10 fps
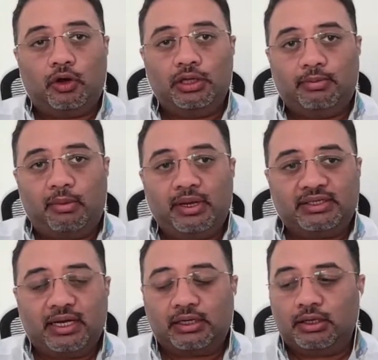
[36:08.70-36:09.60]
or the public
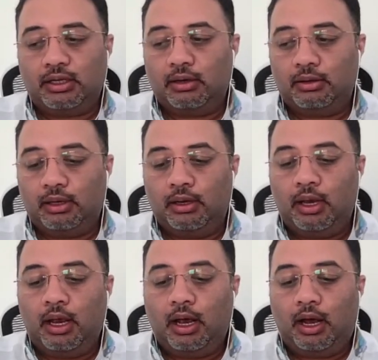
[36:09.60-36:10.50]
sector. The,
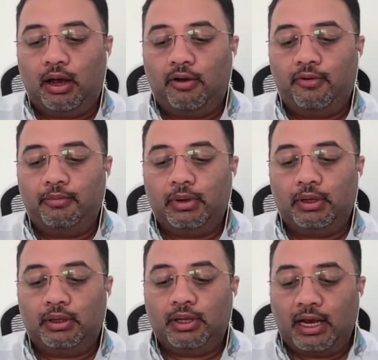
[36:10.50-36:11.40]
the, uh,
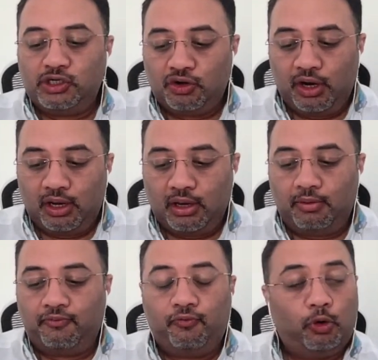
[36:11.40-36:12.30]
Nigeria,
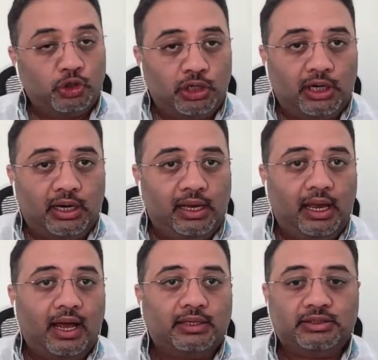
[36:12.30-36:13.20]
fortunately,
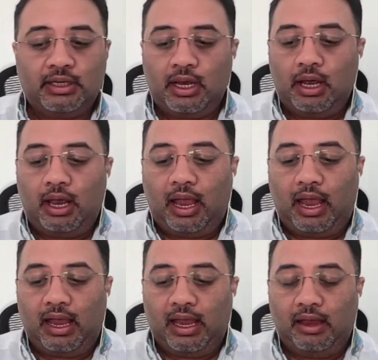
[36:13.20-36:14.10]
has
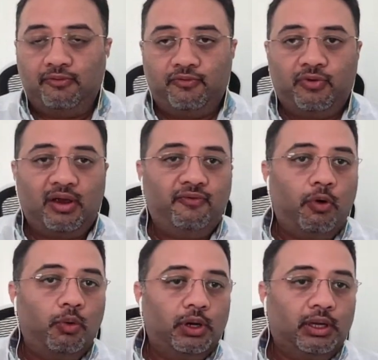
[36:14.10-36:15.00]
a very
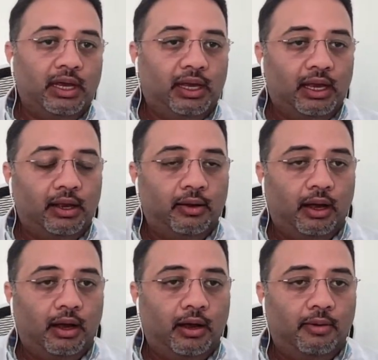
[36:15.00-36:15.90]
forward-thinking
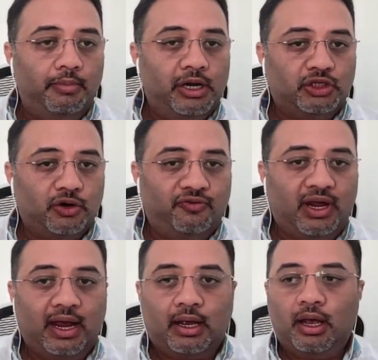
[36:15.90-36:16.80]
uh, minister of
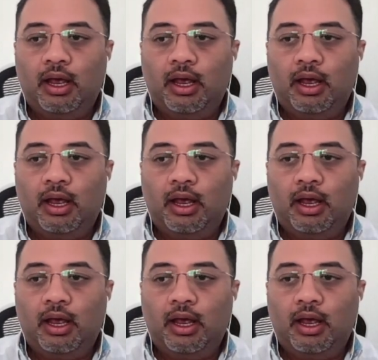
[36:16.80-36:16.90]
tech.